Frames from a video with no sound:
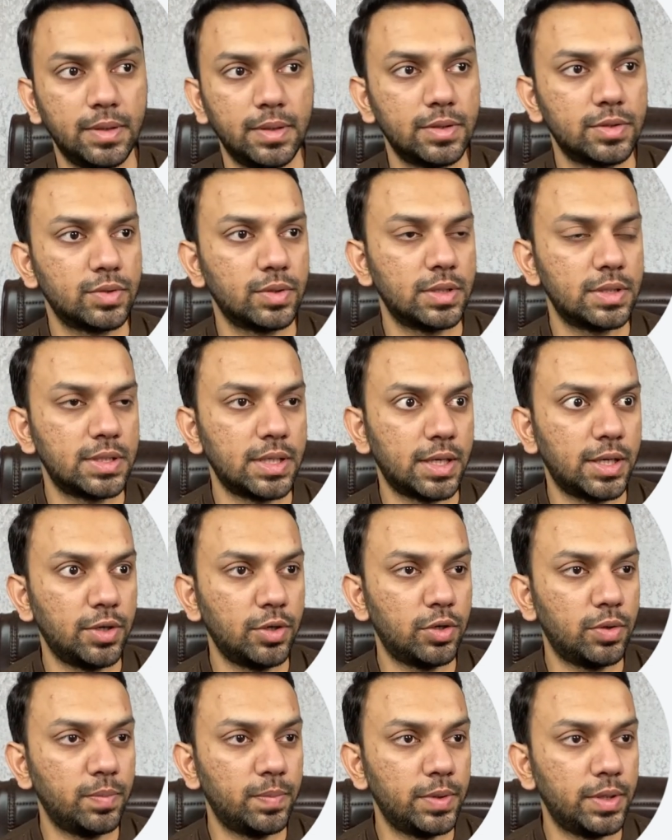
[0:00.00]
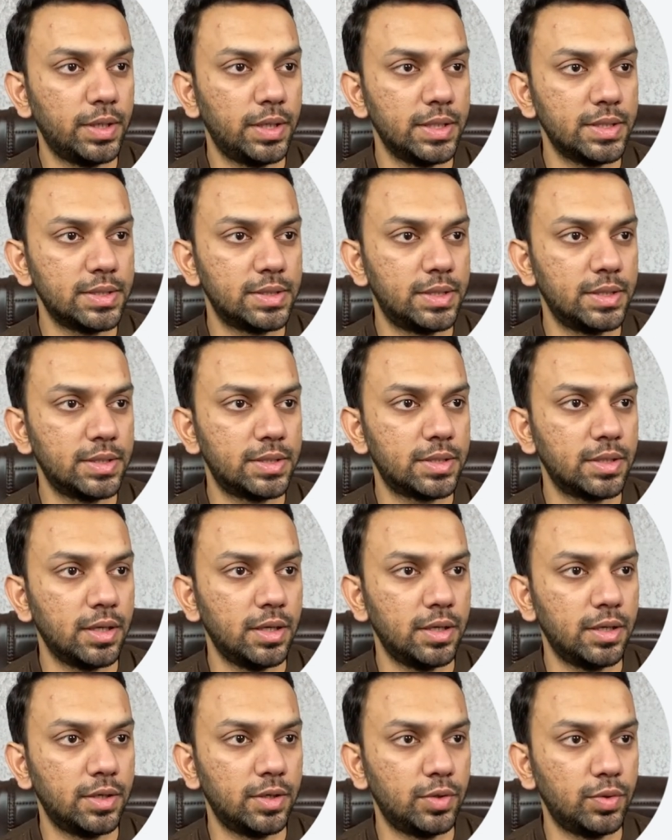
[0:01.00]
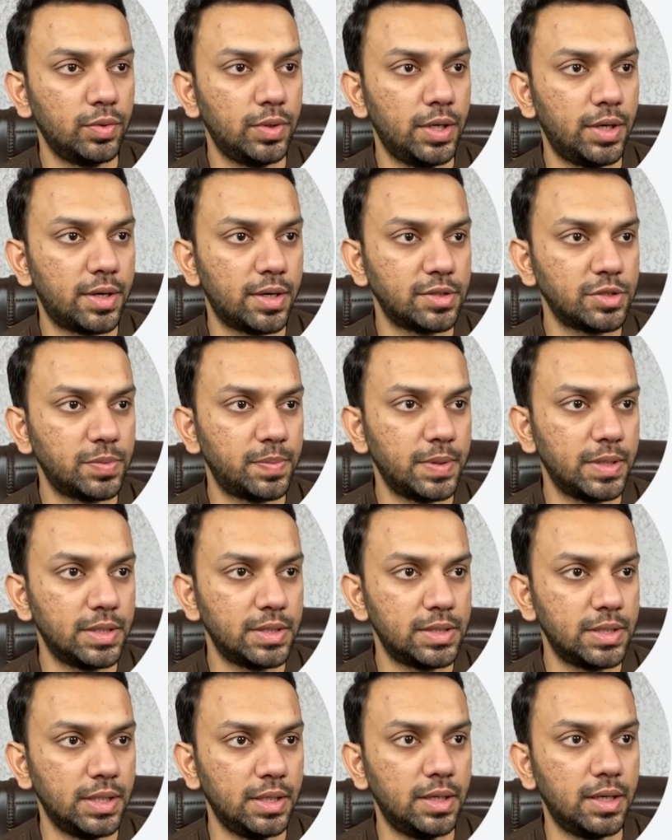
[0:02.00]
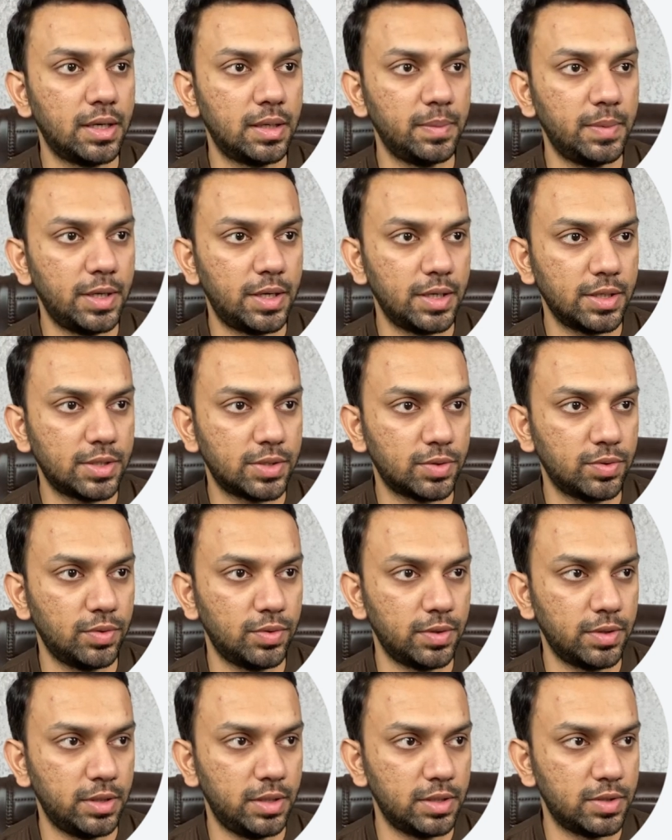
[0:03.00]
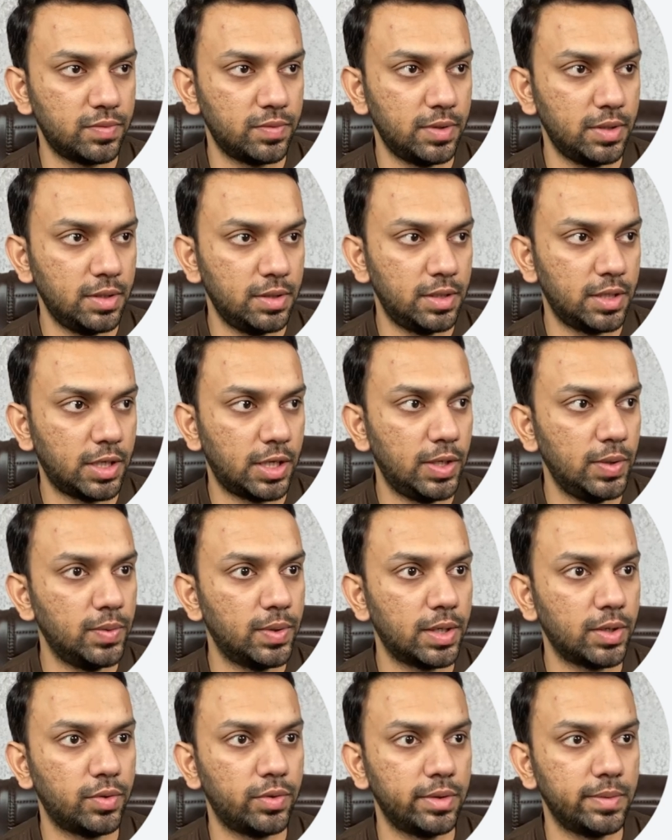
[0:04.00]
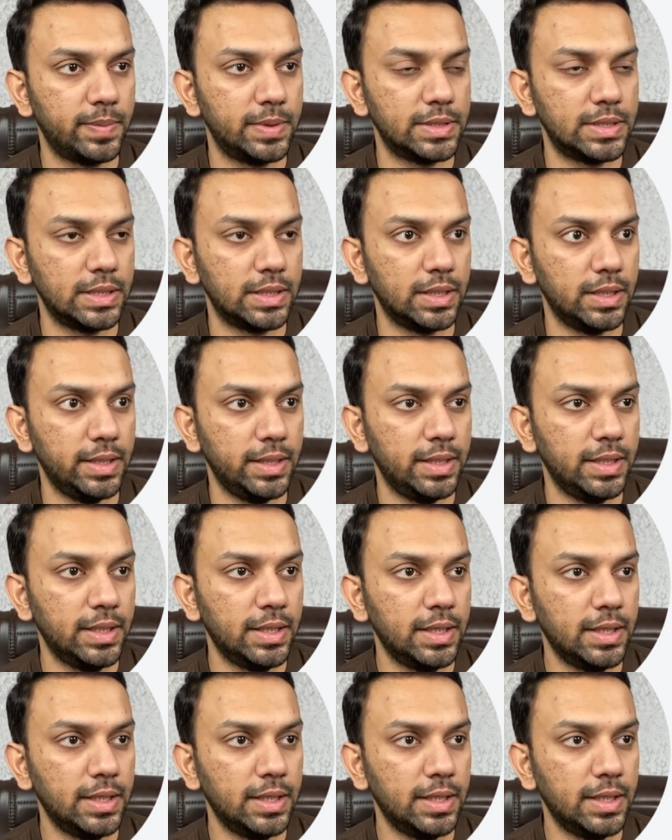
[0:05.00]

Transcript: So the second component is this 2D transparency data matrix code, this one, the QR code basically.